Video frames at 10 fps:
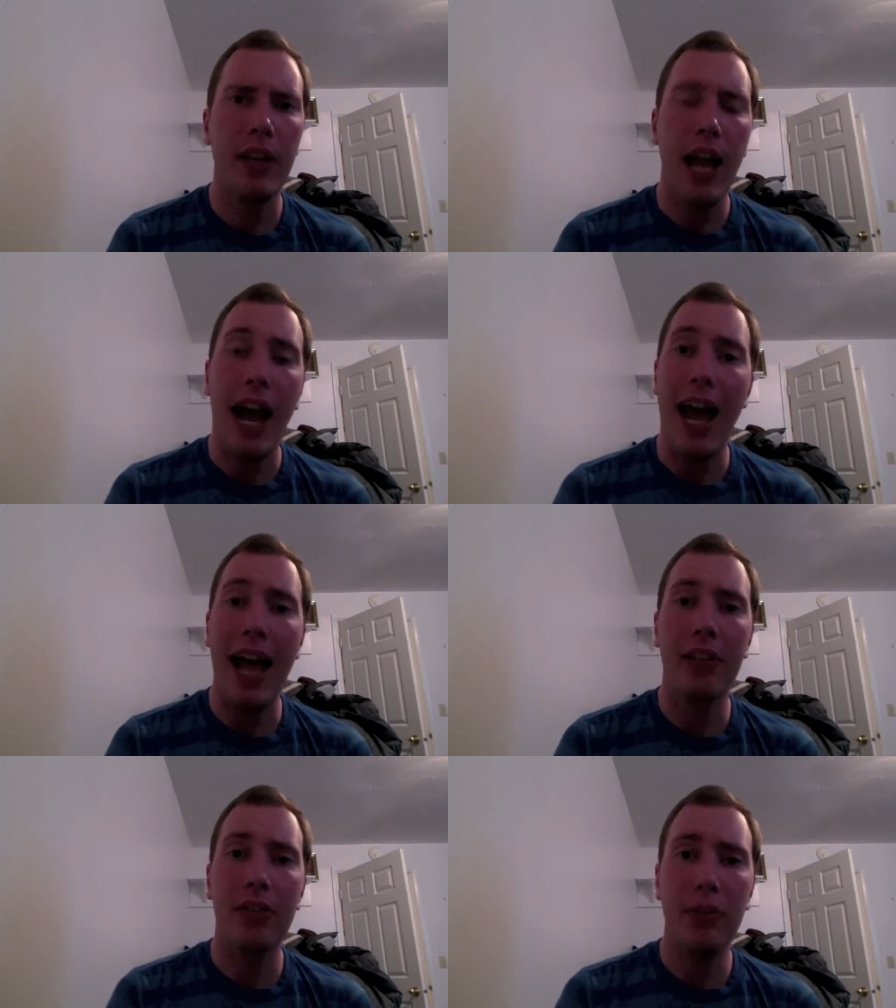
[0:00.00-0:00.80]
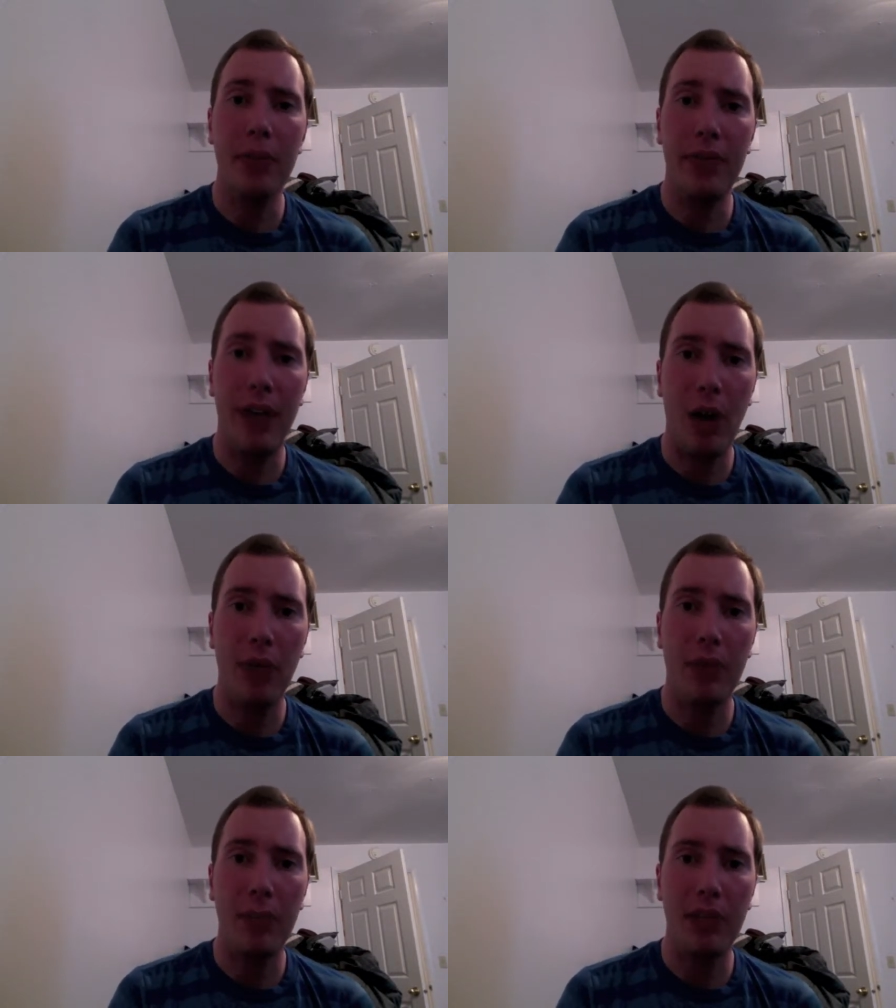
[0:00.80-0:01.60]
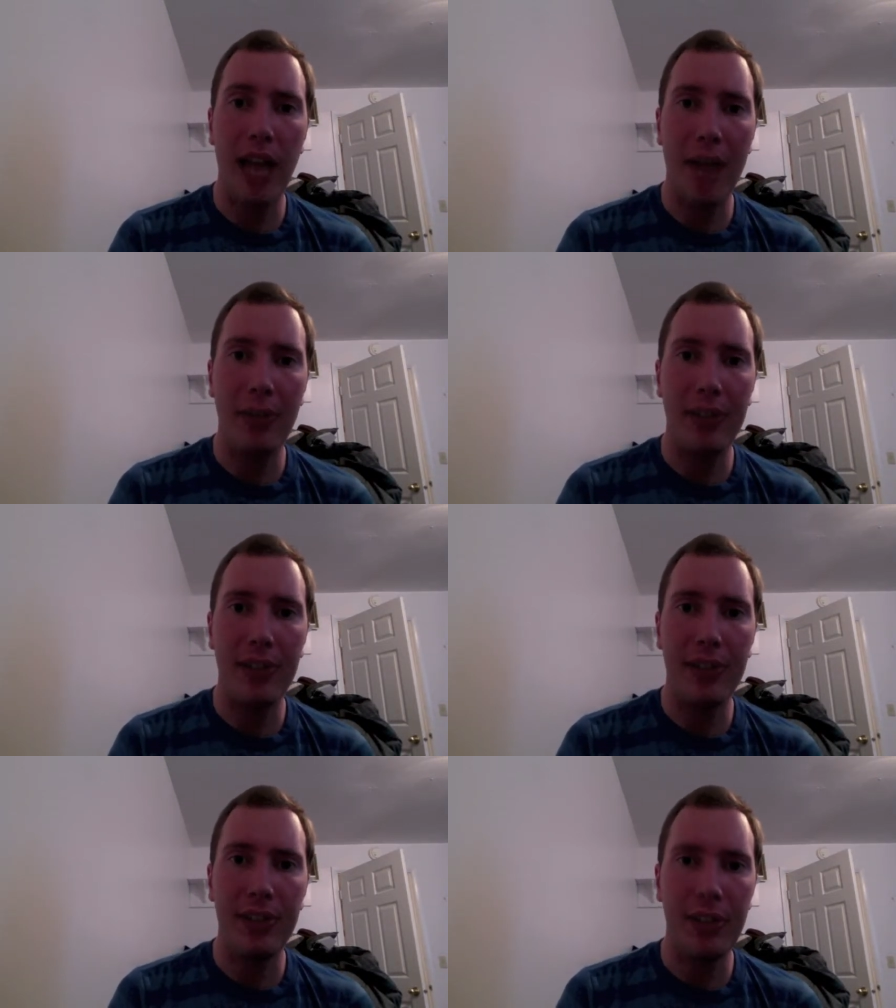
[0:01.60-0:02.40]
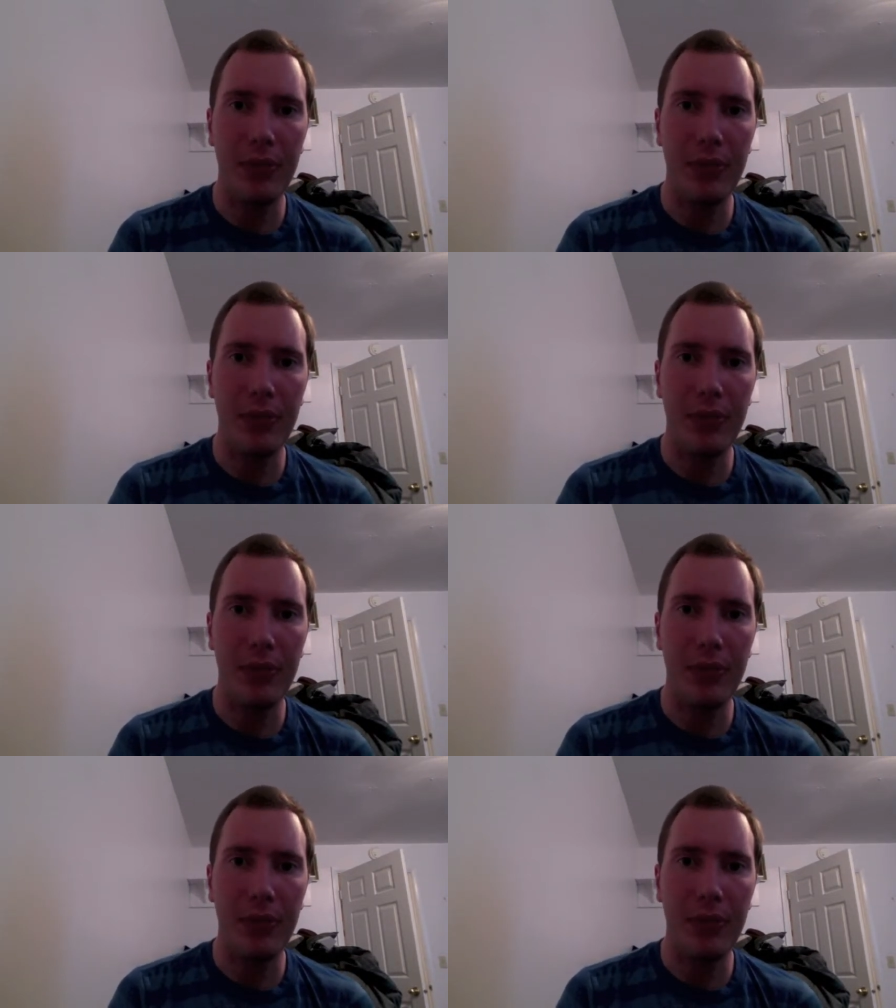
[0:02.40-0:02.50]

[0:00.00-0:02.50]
I had a little bit of help from the lab assistant.